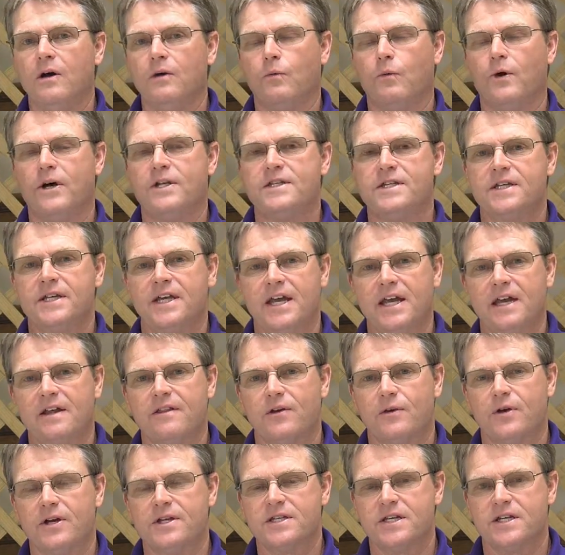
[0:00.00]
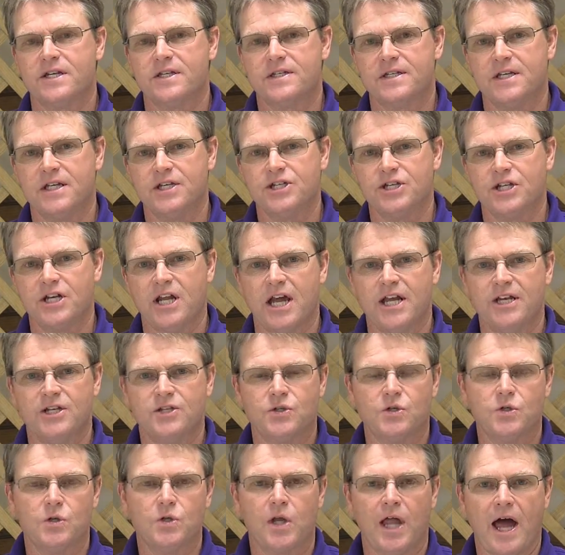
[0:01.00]
Once again, there is a decision aid
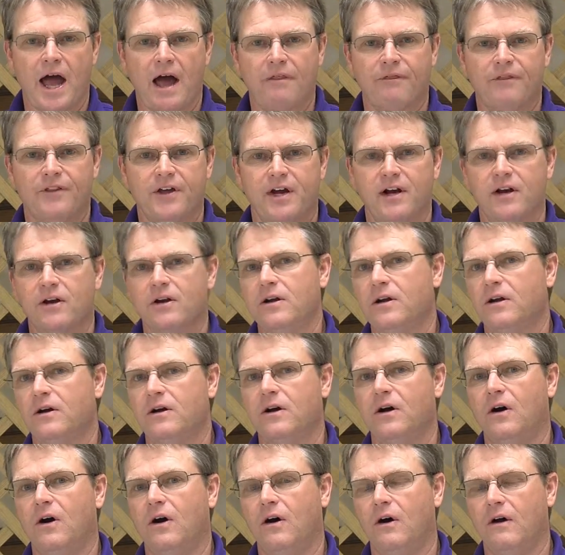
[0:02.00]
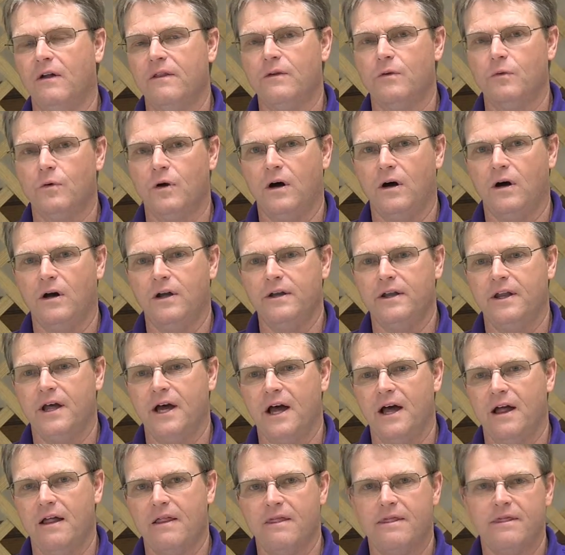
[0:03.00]
tool out there on the, on
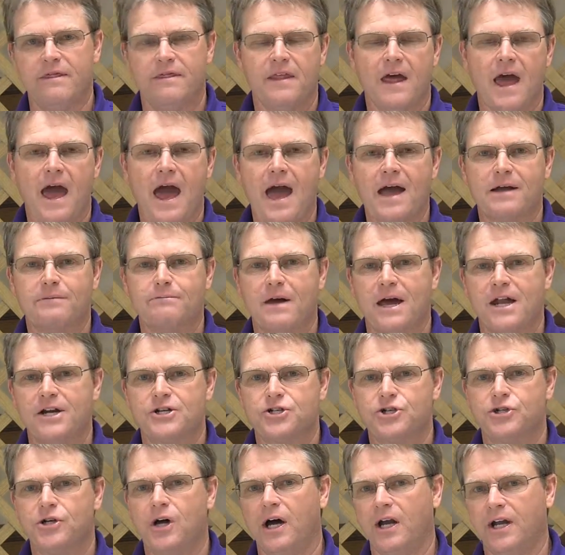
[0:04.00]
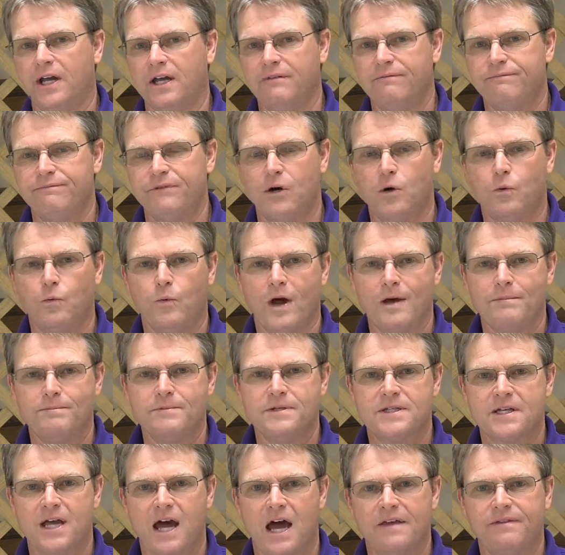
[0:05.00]
the agmanager.info
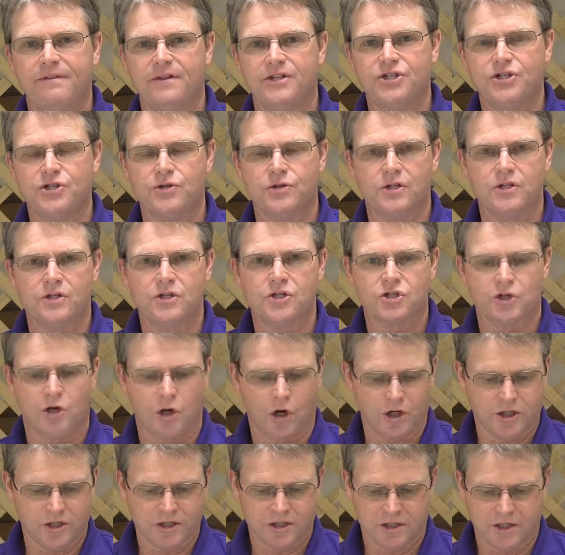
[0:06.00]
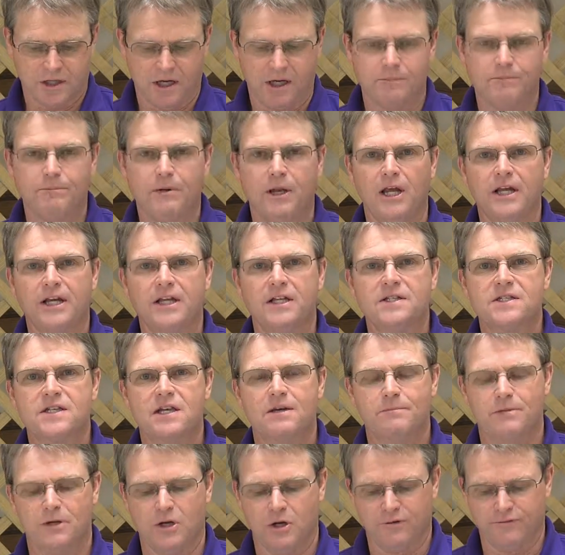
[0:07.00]
website that you can start uh, plugging
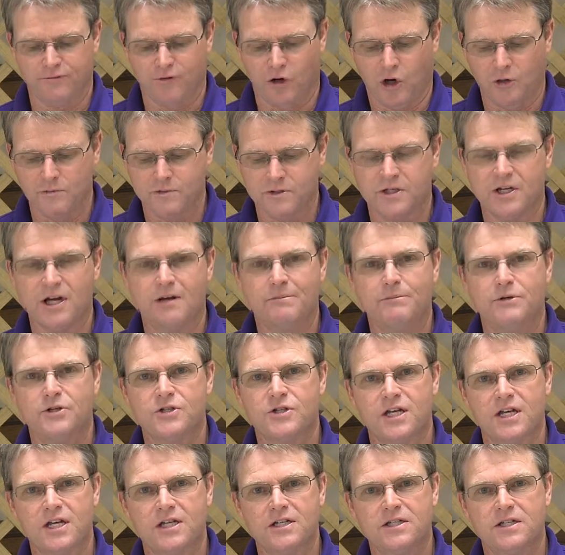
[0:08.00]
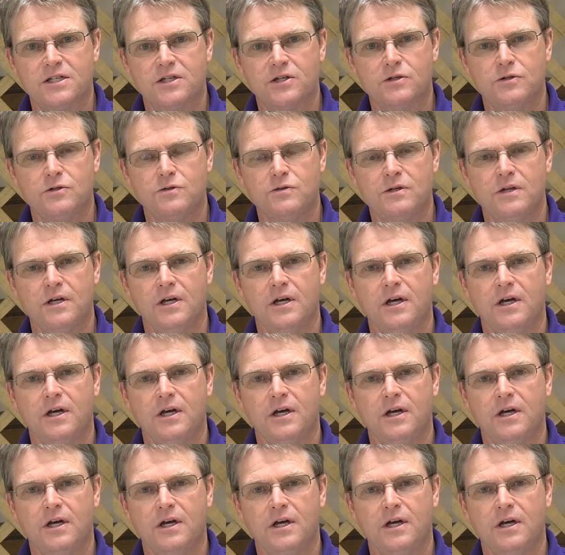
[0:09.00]
some of your farm's numbers into